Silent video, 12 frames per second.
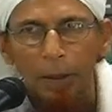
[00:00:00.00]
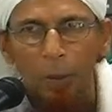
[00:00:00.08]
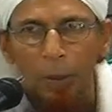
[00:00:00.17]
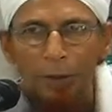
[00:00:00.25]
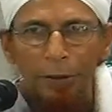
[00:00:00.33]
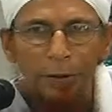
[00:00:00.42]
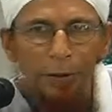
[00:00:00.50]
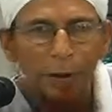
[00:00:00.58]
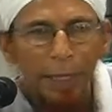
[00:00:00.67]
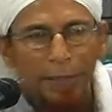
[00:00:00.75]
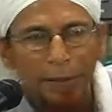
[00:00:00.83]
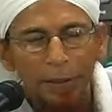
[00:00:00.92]
Whether you
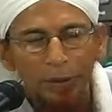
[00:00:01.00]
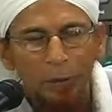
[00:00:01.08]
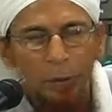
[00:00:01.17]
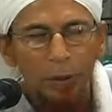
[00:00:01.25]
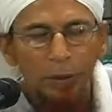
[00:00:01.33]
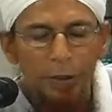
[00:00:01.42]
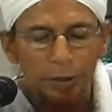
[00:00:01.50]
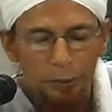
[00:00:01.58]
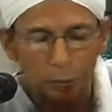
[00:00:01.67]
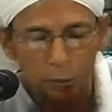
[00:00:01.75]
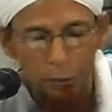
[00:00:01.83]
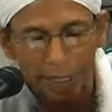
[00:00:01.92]
like it, whether you
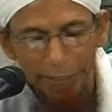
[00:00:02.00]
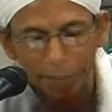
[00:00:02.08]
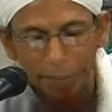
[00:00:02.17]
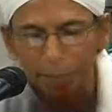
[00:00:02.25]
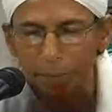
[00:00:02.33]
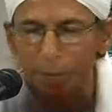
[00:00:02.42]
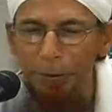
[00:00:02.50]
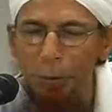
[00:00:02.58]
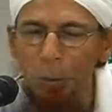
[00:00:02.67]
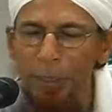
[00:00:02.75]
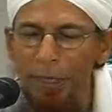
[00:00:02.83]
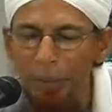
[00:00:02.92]
don't like it, but the
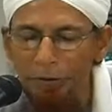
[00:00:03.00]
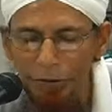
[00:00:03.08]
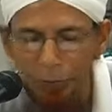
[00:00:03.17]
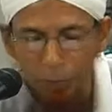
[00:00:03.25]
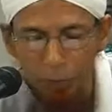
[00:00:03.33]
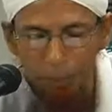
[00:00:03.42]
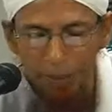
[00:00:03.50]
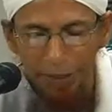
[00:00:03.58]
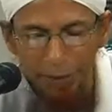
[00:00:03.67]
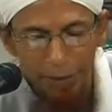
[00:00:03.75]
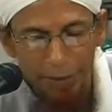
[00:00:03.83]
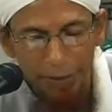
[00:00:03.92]
will to
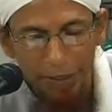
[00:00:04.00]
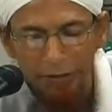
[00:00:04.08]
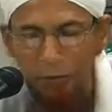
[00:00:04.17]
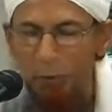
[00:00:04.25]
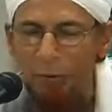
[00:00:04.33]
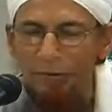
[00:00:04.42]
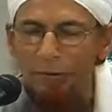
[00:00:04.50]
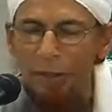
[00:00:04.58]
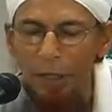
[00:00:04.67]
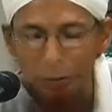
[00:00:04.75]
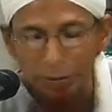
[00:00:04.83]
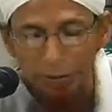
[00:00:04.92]
obey, that is what is
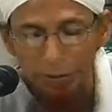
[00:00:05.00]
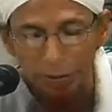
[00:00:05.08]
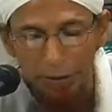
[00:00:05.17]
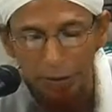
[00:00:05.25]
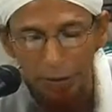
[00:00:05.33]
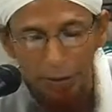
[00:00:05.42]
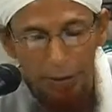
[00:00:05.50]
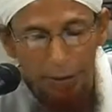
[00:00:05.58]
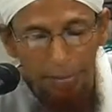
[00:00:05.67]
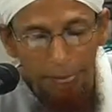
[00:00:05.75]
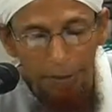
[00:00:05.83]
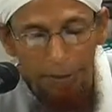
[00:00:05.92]
counted.
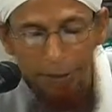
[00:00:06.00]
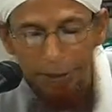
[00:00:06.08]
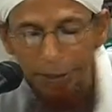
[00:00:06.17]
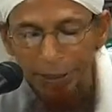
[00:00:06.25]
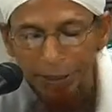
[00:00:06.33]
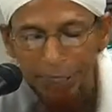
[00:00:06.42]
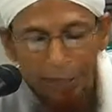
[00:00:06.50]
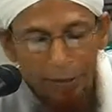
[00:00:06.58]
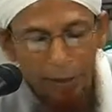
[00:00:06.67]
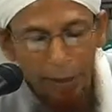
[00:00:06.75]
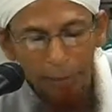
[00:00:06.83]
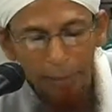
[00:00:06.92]
He
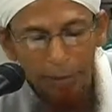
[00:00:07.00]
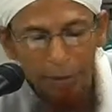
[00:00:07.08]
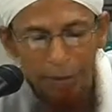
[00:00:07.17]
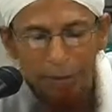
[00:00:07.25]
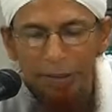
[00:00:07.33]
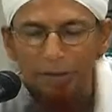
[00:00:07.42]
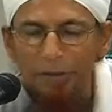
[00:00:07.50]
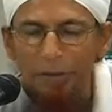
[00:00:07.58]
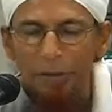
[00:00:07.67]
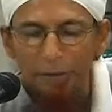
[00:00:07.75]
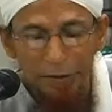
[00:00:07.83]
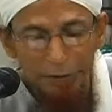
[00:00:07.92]
had commanded his
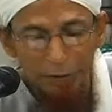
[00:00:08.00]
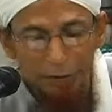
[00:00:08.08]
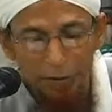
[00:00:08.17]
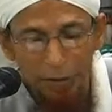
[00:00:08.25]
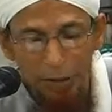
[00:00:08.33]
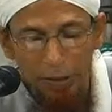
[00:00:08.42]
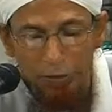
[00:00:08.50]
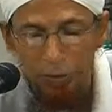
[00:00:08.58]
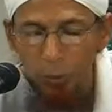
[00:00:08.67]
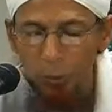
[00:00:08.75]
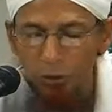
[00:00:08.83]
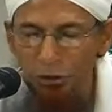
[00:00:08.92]
servant
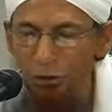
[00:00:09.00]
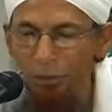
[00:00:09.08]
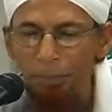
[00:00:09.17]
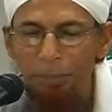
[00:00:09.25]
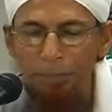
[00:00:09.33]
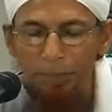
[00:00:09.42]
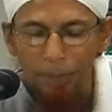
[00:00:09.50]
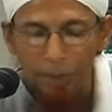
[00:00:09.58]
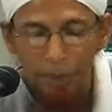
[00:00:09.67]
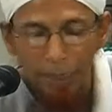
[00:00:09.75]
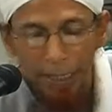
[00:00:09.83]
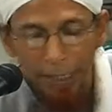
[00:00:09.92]
to worship,
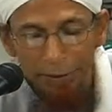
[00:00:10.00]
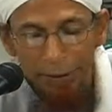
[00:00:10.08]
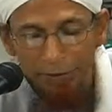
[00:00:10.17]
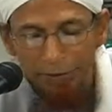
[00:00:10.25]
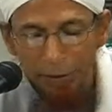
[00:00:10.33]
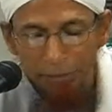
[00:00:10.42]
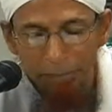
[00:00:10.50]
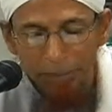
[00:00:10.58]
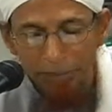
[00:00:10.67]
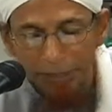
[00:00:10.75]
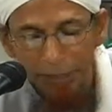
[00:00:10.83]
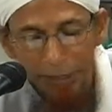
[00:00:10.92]
and he
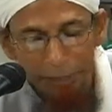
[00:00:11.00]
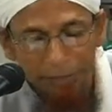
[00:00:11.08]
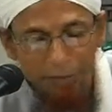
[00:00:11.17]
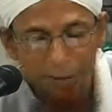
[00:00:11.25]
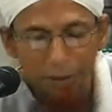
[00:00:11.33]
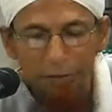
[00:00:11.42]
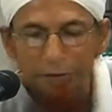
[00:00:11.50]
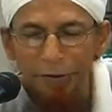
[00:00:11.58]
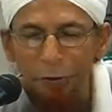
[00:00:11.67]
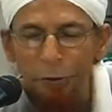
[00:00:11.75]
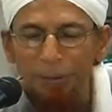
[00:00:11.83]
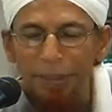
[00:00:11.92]
submitted himself
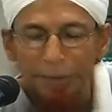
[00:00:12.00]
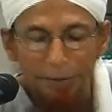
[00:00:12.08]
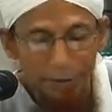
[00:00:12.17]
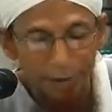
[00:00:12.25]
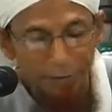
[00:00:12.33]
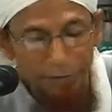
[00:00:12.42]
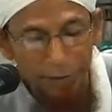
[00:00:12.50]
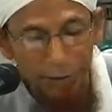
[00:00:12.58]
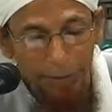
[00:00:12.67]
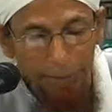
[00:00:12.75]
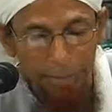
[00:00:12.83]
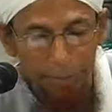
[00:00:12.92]
in obedience to
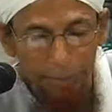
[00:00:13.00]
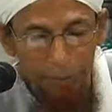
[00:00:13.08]
him,